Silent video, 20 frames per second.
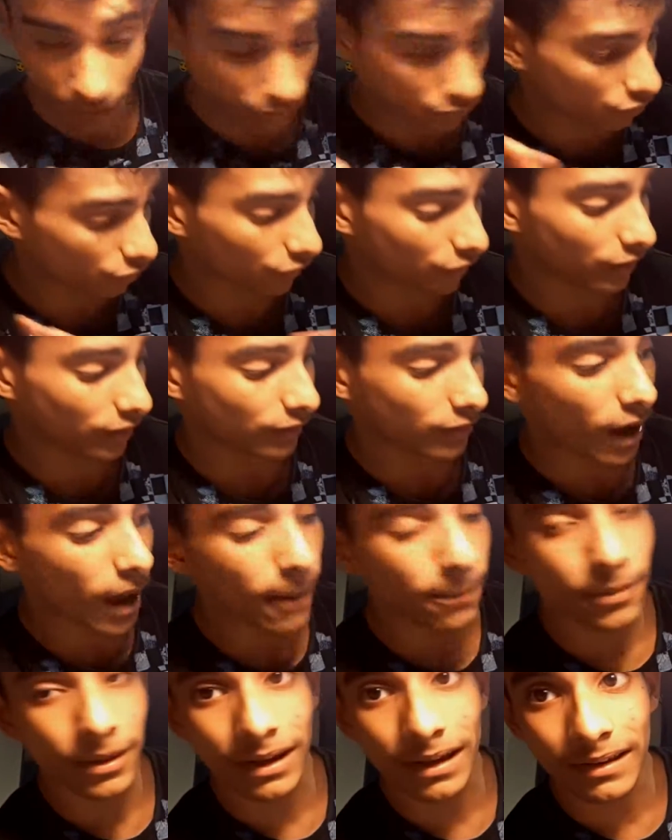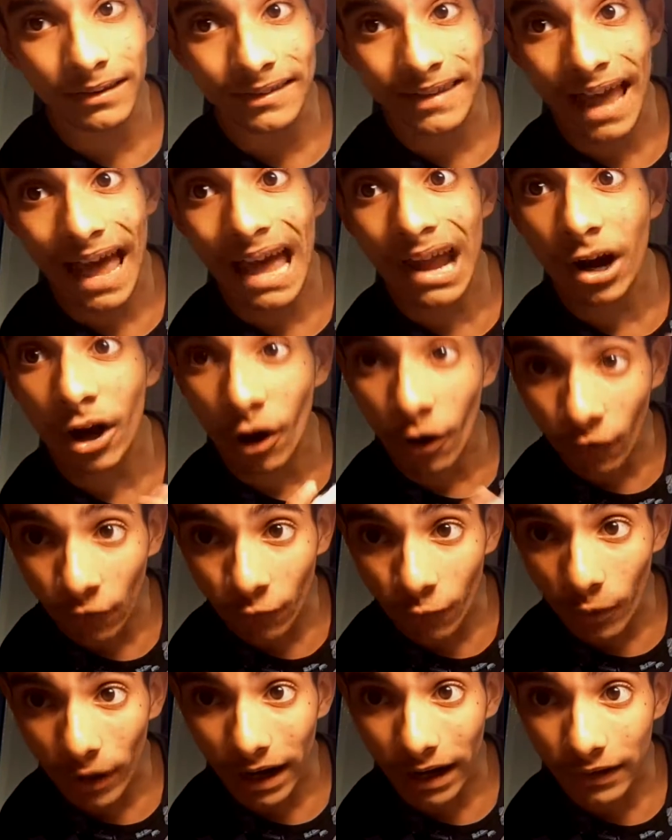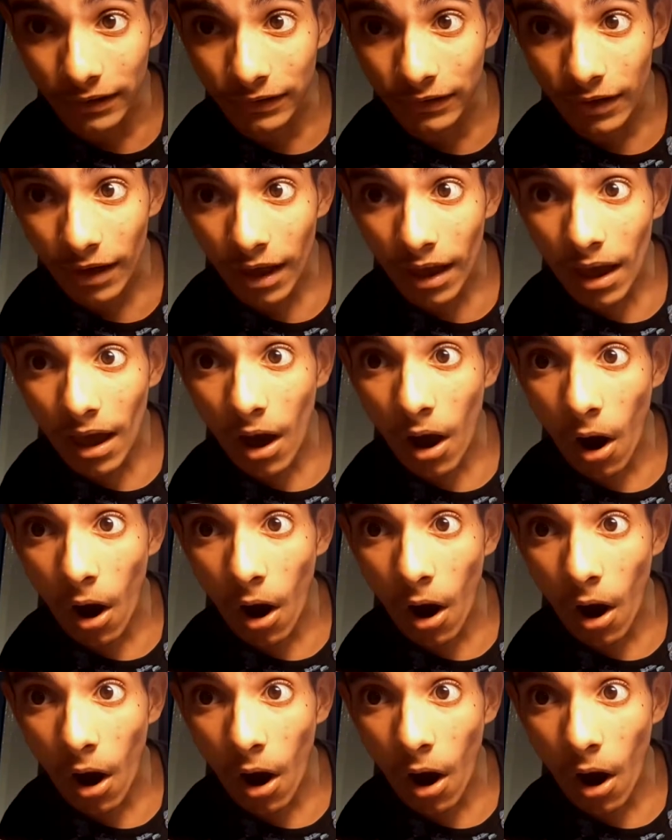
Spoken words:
an interesting topic, is that earthquakes